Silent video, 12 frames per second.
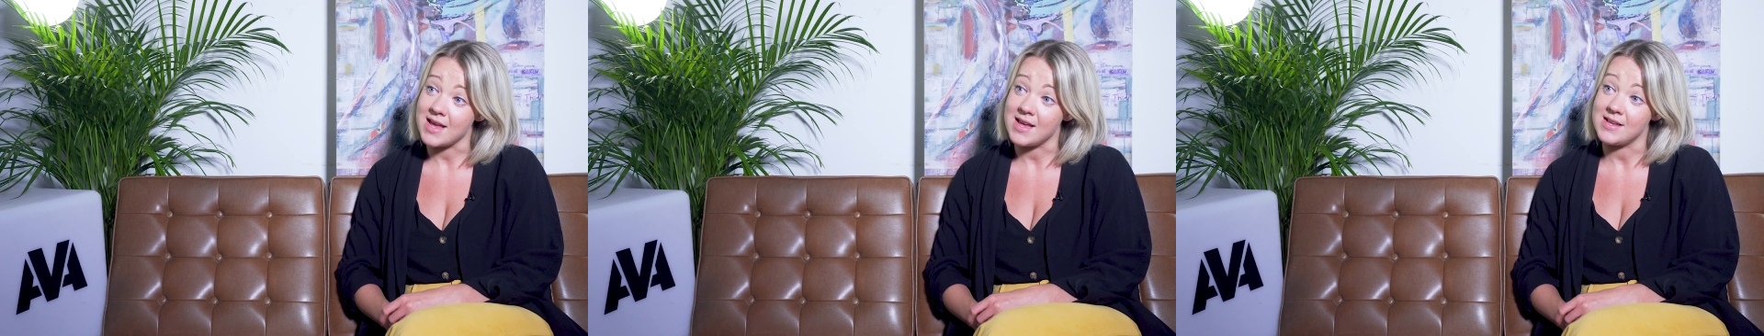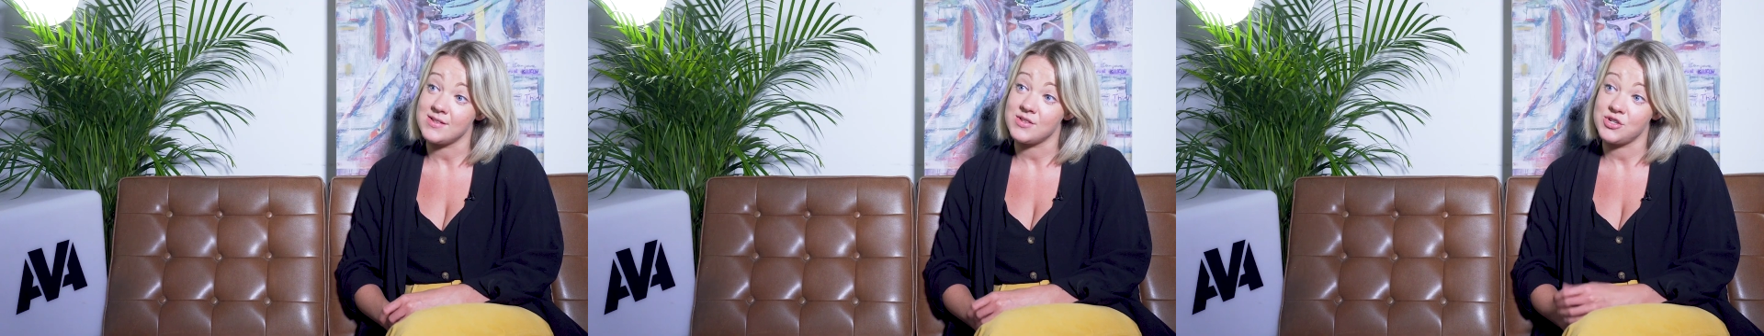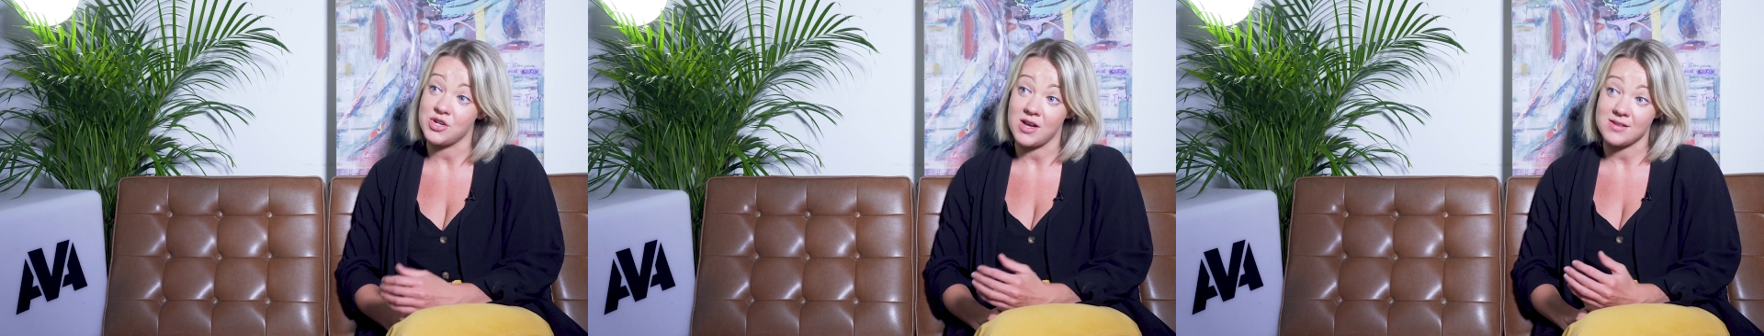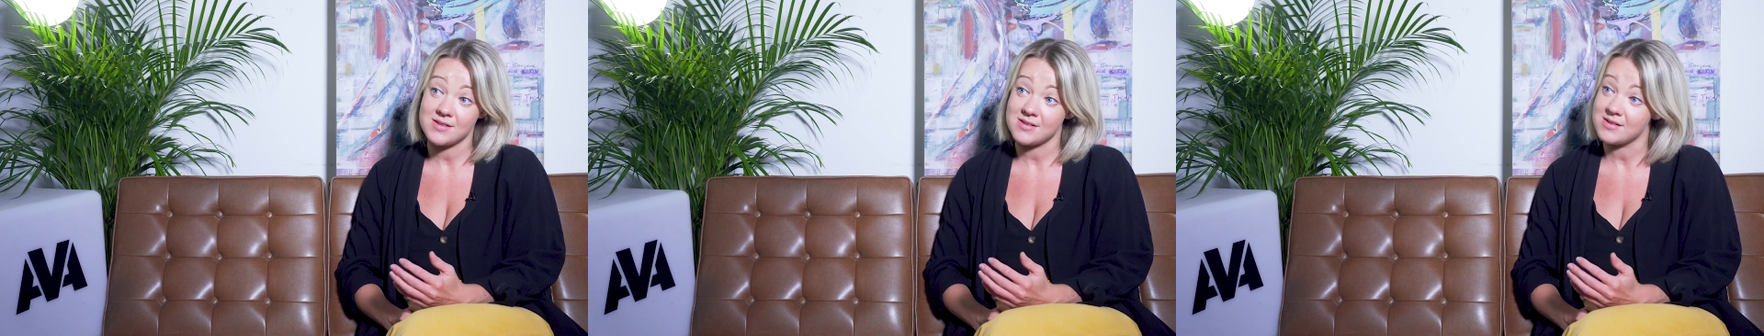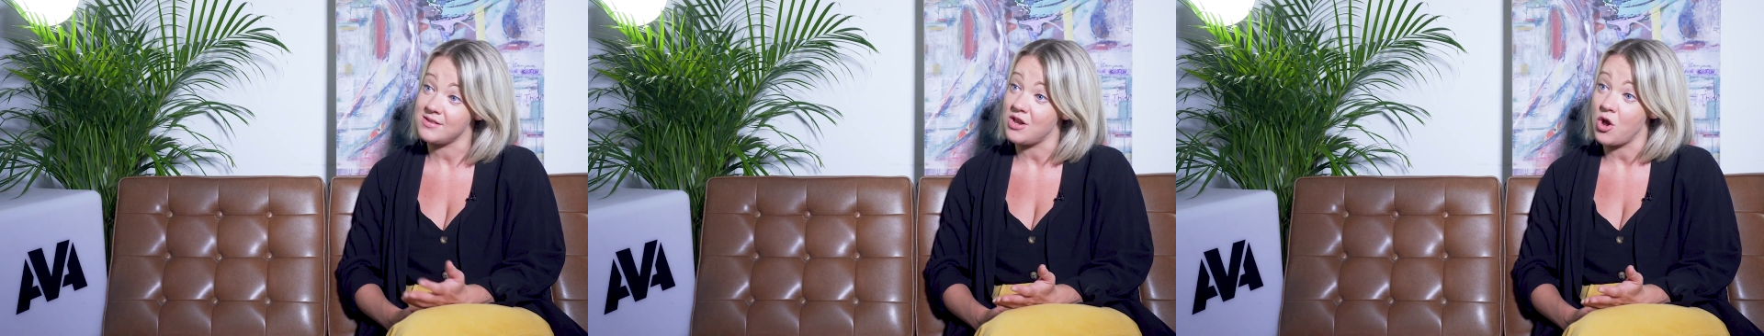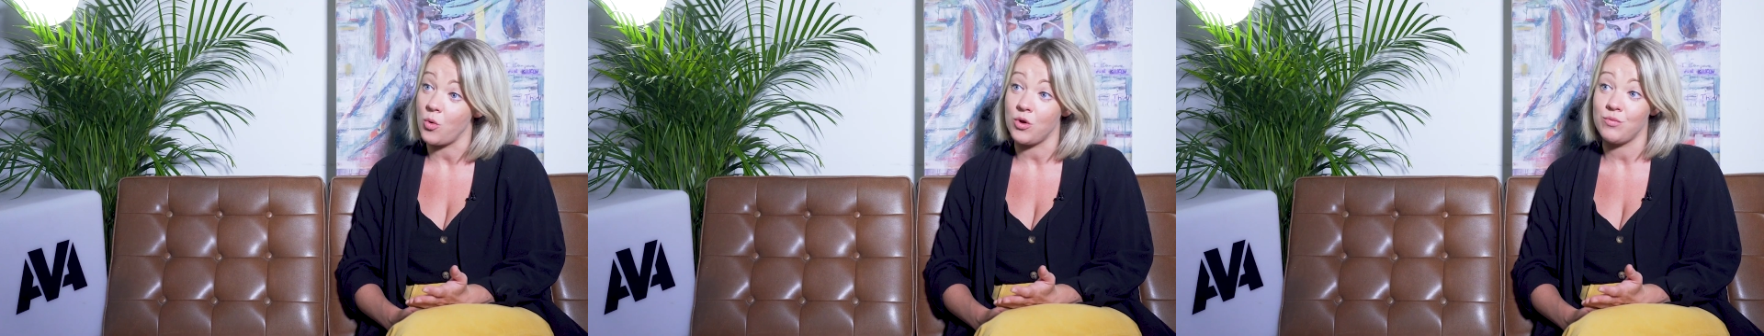is just
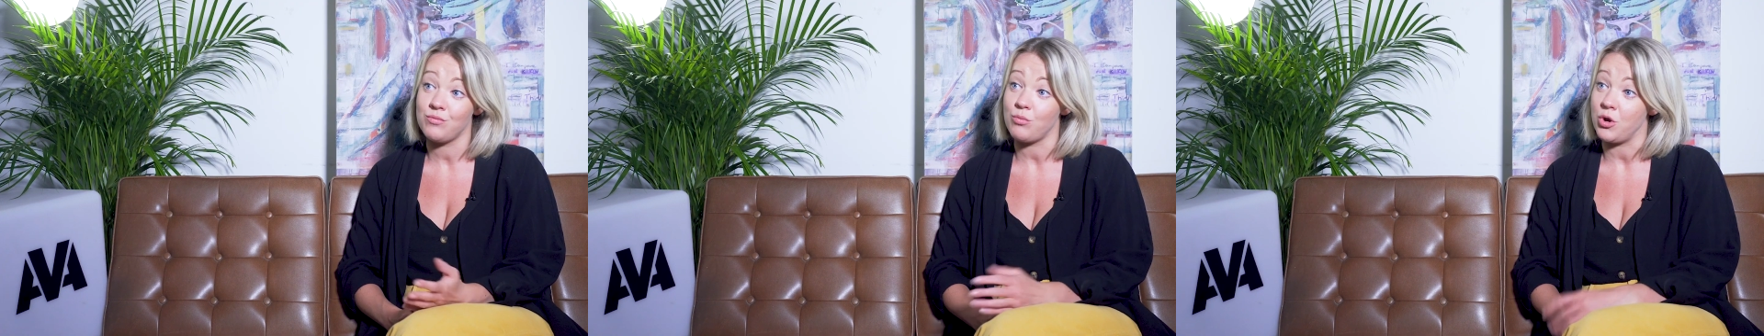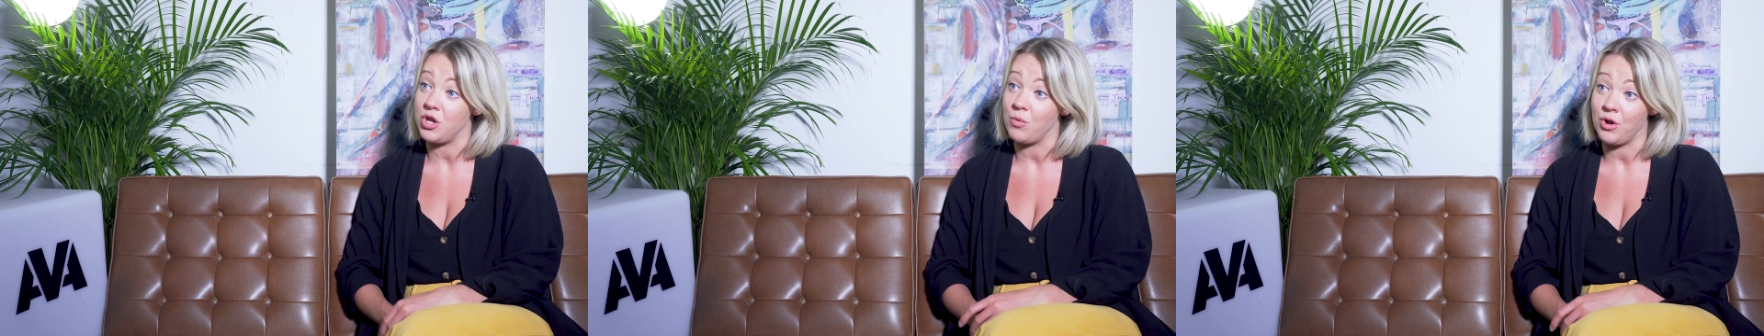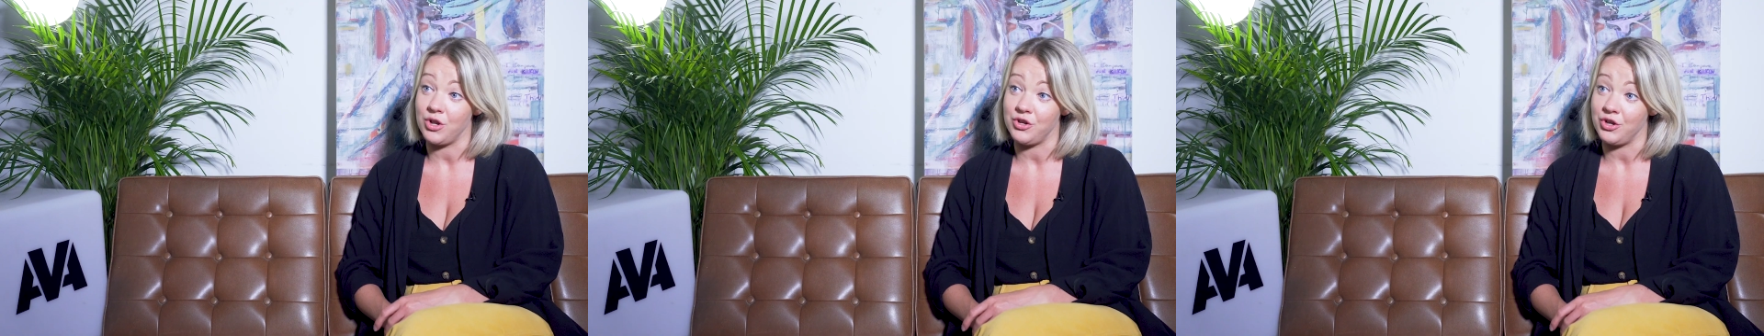knowing what you want to